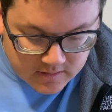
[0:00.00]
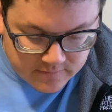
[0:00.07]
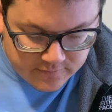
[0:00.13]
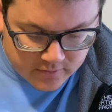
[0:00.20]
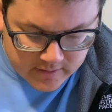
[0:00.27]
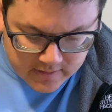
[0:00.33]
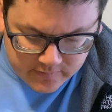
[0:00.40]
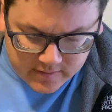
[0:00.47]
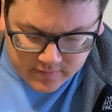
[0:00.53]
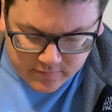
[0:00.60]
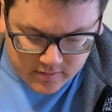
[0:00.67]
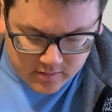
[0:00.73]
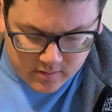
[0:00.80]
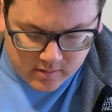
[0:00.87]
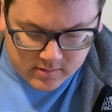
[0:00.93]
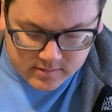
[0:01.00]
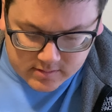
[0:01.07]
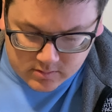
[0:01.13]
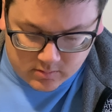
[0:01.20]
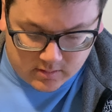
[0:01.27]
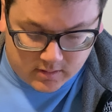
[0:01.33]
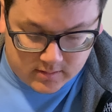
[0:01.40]
For even if there are
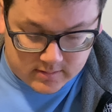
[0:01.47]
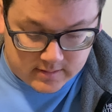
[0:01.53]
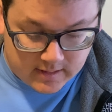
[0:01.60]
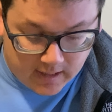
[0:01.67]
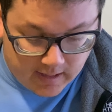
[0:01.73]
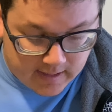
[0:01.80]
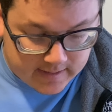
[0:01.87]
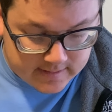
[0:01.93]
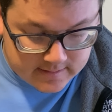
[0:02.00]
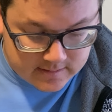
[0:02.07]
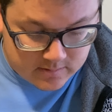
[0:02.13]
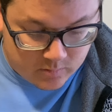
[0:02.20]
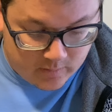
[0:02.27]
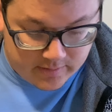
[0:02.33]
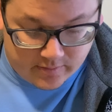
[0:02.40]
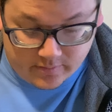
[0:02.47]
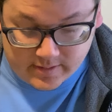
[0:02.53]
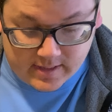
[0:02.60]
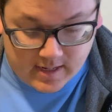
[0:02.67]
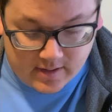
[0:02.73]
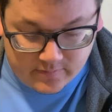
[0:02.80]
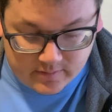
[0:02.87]
so called gods, whether
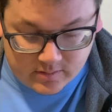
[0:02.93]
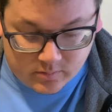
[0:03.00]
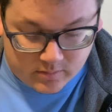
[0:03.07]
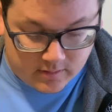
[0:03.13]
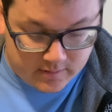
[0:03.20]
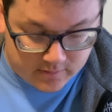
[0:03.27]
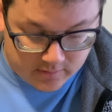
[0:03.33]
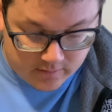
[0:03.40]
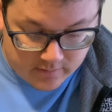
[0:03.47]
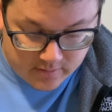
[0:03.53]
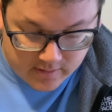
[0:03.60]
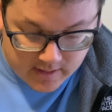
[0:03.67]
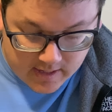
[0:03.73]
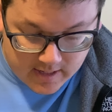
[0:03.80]
in heaven or on earth,